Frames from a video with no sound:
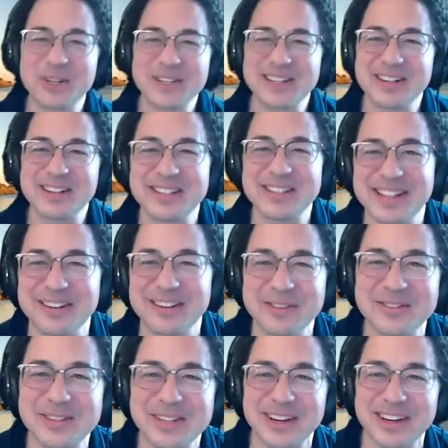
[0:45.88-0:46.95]
series that
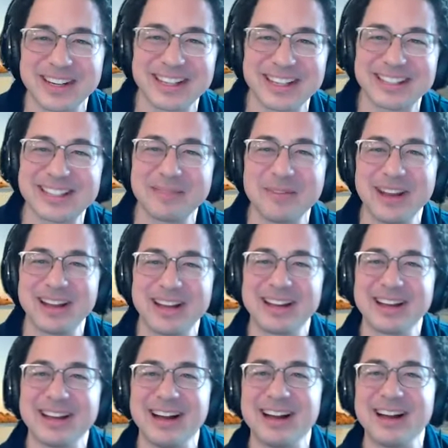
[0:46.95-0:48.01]
we've started to make
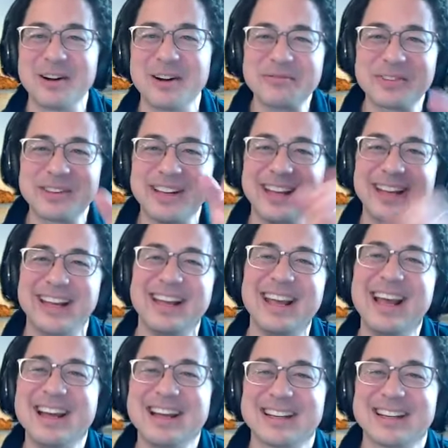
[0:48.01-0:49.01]
hopefully